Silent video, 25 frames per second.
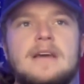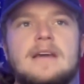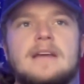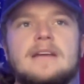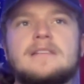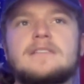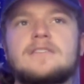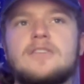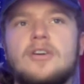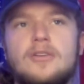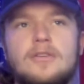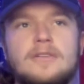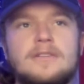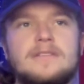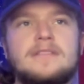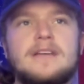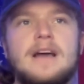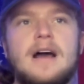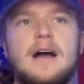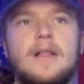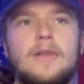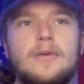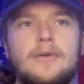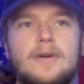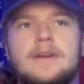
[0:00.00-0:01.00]
His current
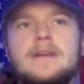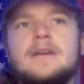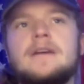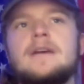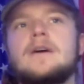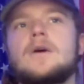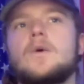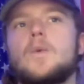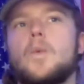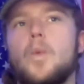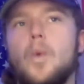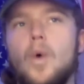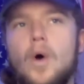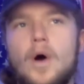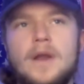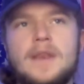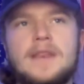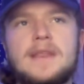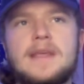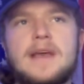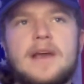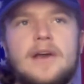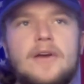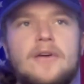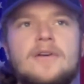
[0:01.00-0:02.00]
salary, 1
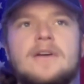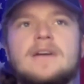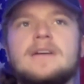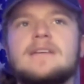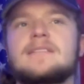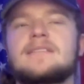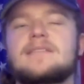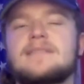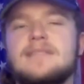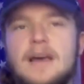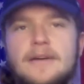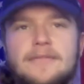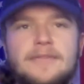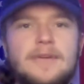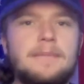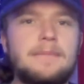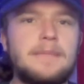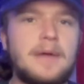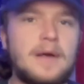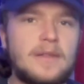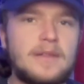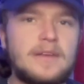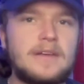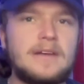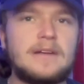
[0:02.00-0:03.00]
year, $7
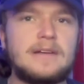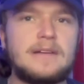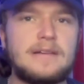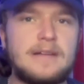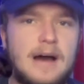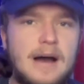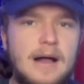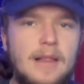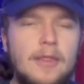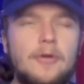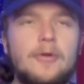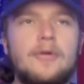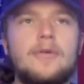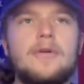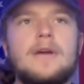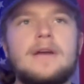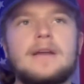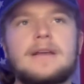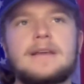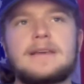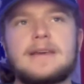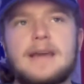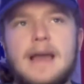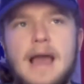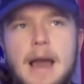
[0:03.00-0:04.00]
million
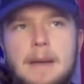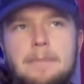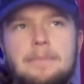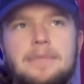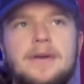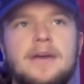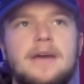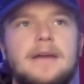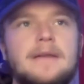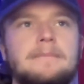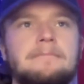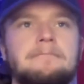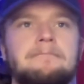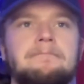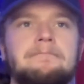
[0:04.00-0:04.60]
cap hit.